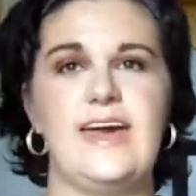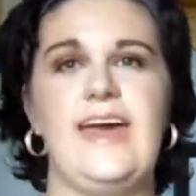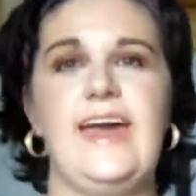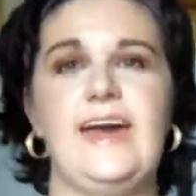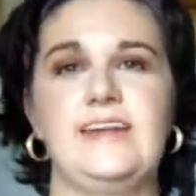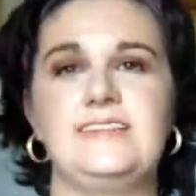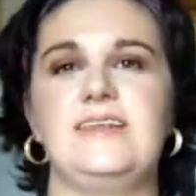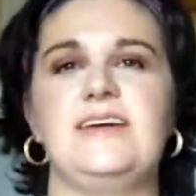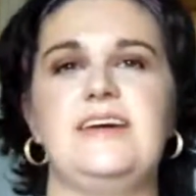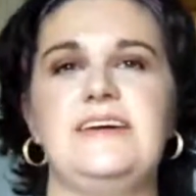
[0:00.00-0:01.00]
and
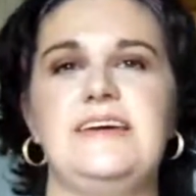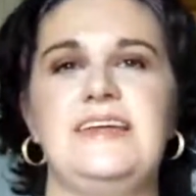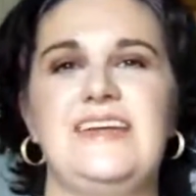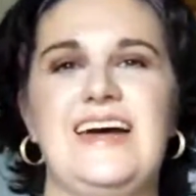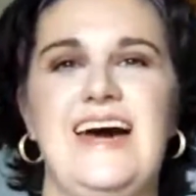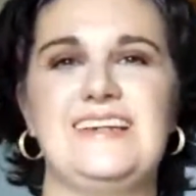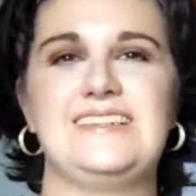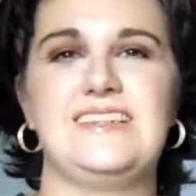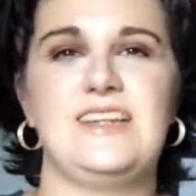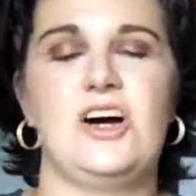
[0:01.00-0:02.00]
it
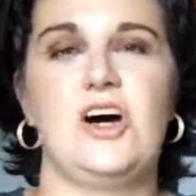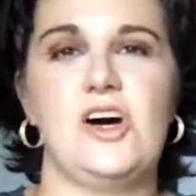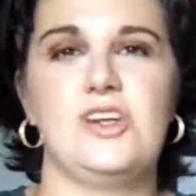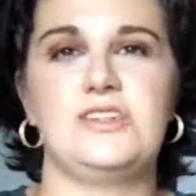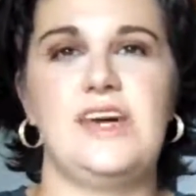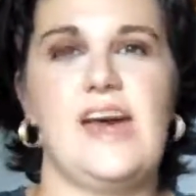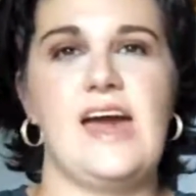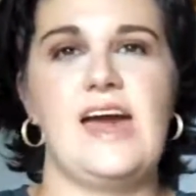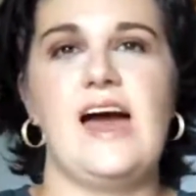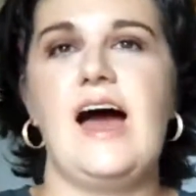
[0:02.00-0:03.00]
lasted all
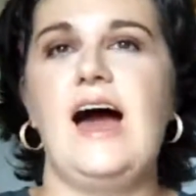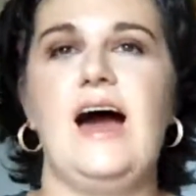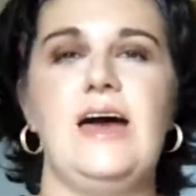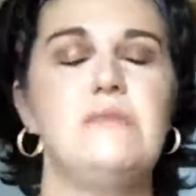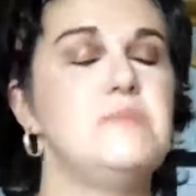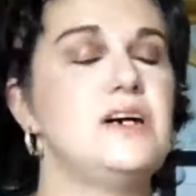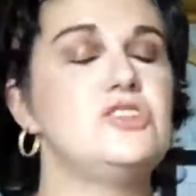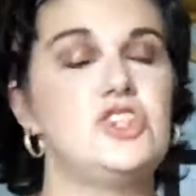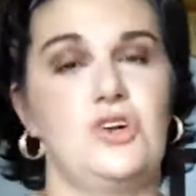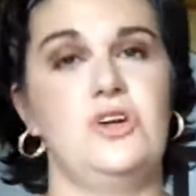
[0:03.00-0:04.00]
day. I am
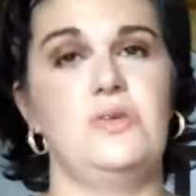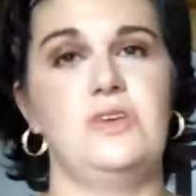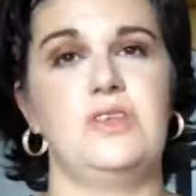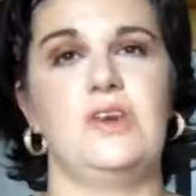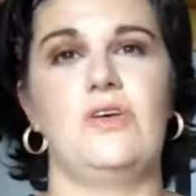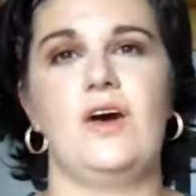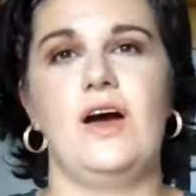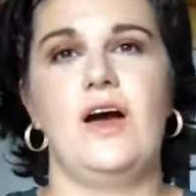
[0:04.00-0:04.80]
not joking with you.